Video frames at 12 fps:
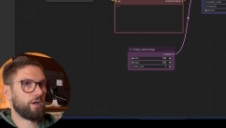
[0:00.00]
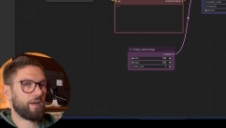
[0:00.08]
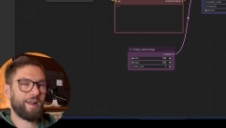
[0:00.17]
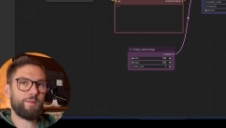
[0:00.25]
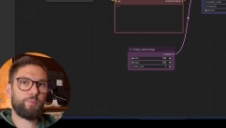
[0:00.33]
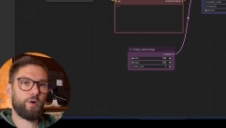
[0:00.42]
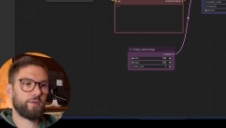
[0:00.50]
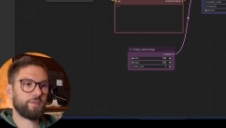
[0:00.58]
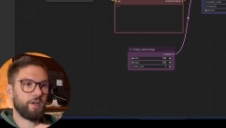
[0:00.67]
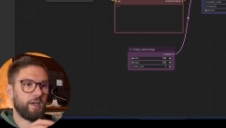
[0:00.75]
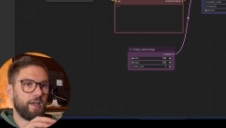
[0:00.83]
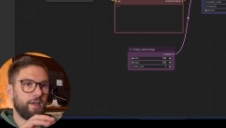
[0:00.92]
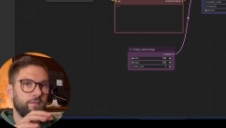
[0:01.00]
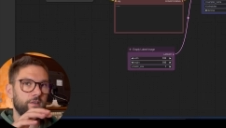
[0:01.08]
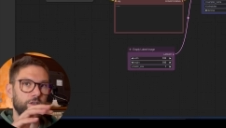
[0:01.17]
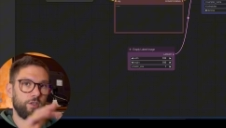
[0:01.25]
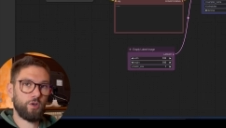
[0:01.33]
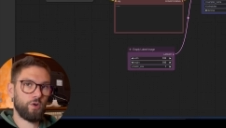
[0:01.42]
RunPod and
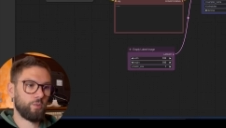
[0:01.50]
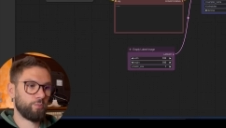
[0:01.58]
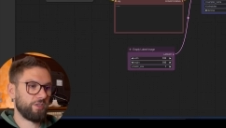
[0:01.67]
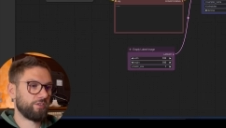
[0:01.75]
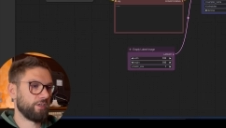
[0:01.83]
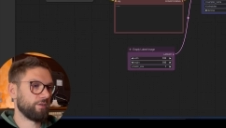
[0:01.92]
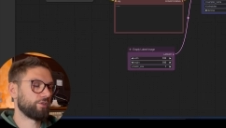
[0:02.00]
your own PC.